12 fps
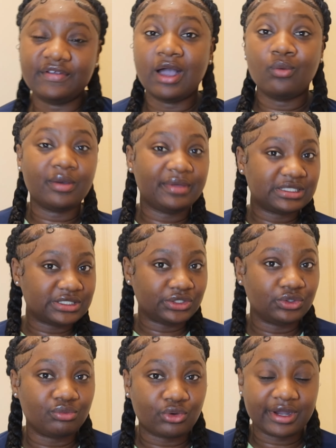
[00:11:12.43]
y'all want me to
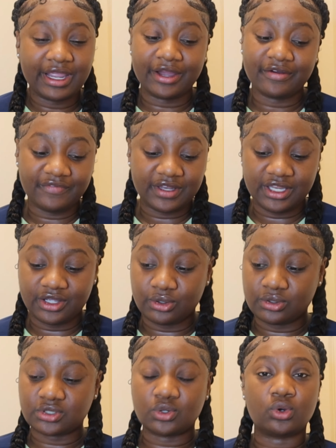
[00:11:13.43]
do more hair
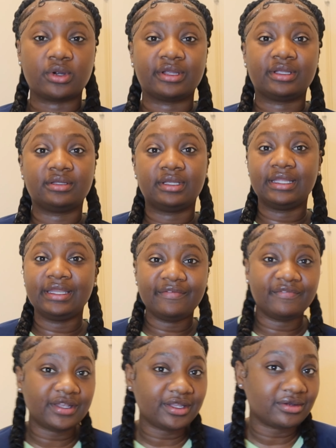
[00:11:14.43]
videos or any
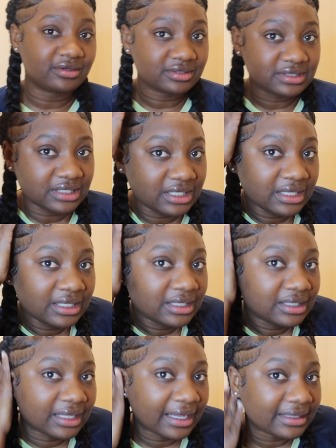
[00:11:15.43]
videos
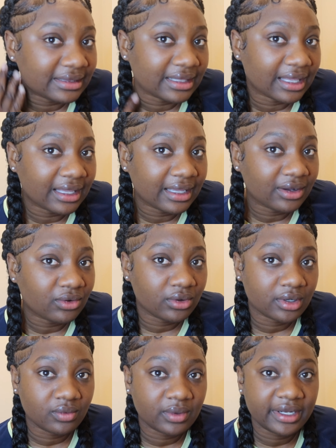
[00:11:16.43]
like that
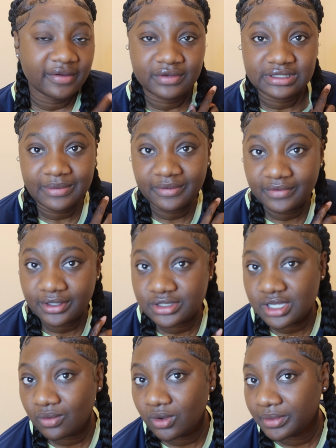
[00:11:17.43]
or whatever type of videos
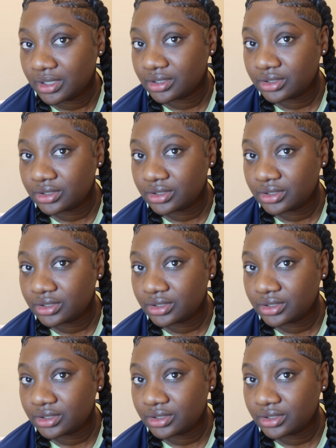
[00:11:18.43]
y'all want me to